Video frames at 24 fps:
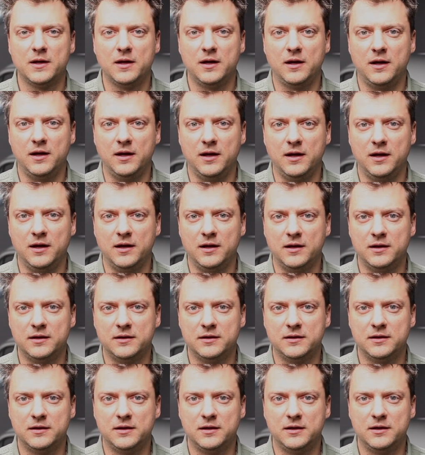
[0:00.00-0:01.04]

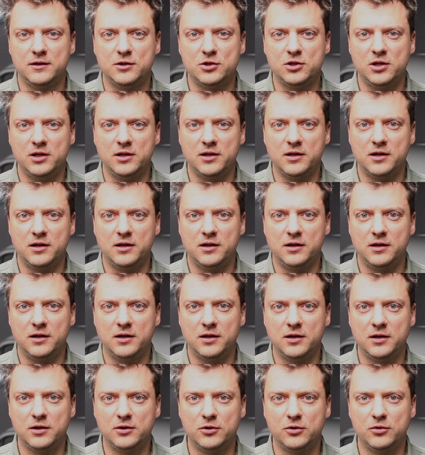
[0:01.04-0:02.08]
And in general,
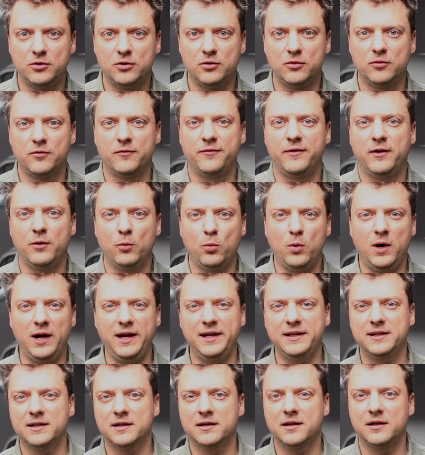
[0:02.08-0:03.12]
you know, the
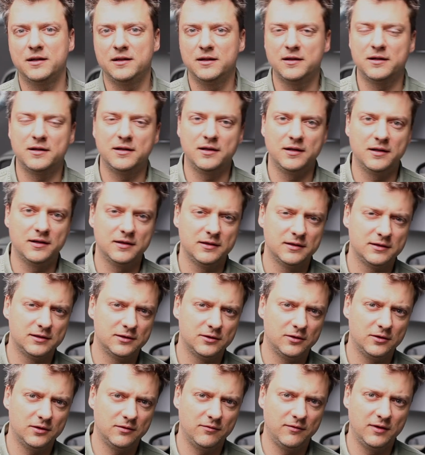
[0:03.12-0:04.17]
white color is
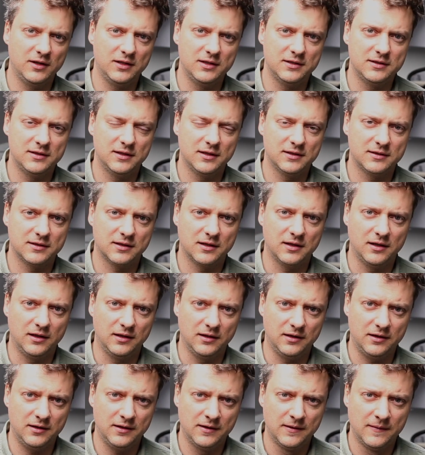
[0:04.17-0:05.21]
not the easiest
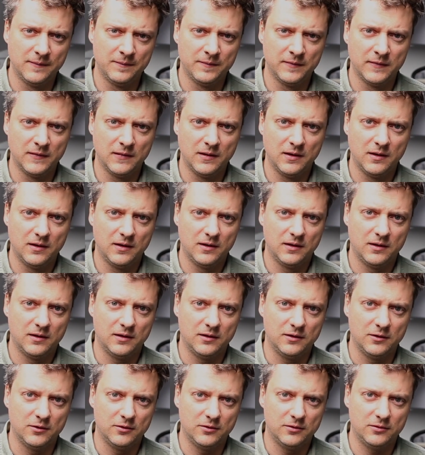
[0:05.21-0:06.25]
color,
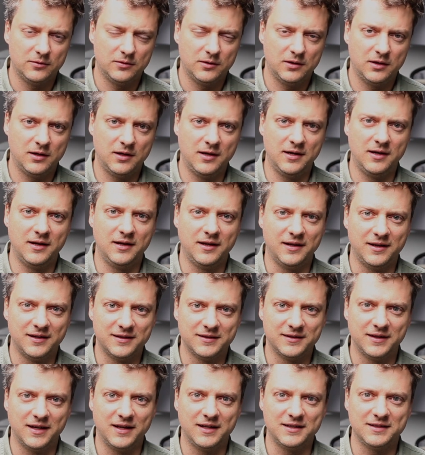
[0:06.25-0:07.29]
you know,
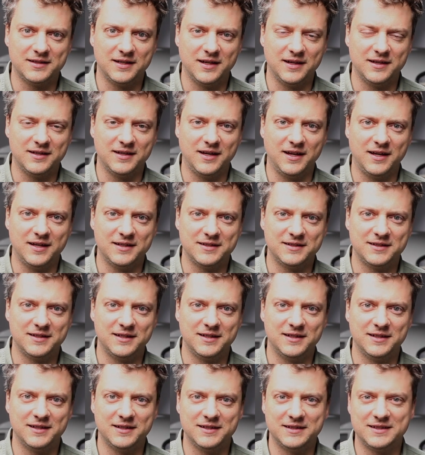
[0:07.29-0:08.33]
as
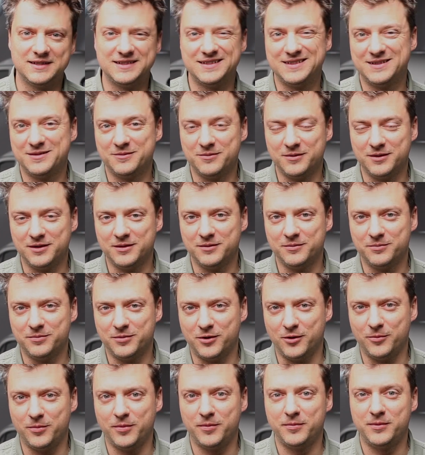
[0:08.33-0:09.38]
it's
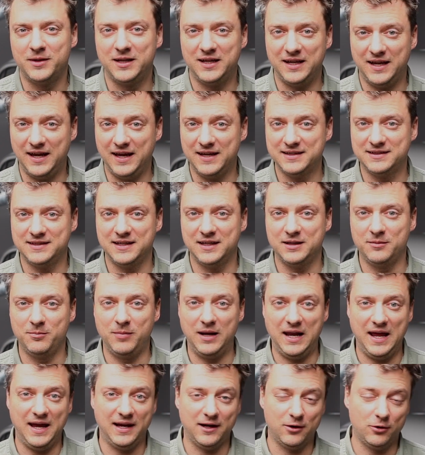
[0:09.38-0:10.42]
probably as it
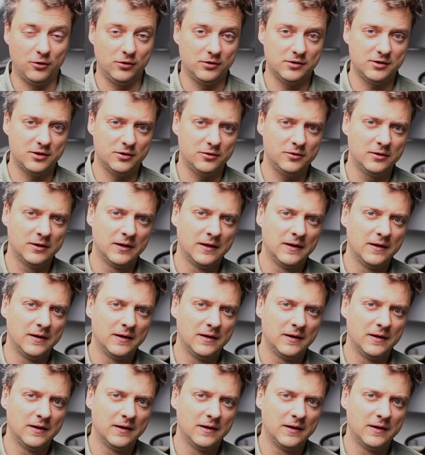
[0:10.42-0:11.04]
black also.